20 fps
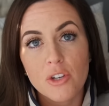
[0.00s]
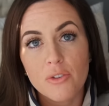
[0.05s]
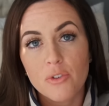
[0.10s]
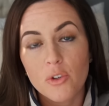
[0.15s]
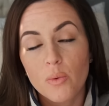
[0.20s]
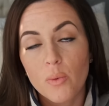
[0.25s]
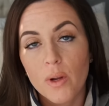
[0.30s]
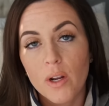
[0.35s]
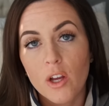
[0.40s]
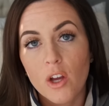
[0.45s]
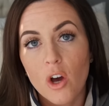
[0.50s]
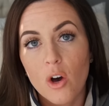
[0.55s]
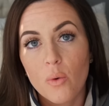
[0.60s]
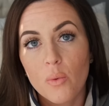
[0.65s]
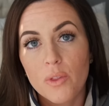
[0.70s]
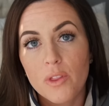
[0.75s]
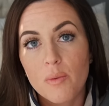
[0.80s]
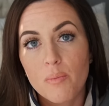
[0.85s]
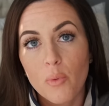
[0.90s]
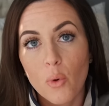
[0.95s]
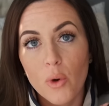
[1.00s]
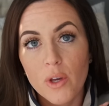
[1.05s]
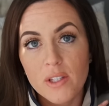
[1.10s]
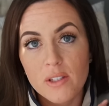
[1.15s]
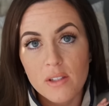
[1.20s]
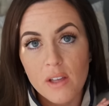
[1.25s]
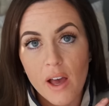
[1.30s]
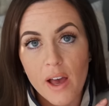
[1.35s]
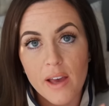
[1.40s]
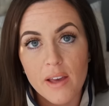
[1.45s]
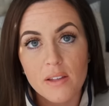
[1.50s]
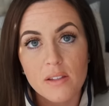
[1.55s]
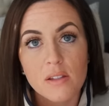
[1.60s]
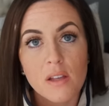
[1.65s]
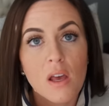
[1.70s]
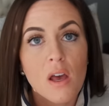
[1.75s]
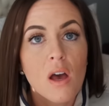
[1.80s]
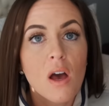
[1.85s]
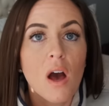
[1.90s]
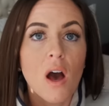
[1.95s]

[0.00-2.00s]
if you want to go with the boy size,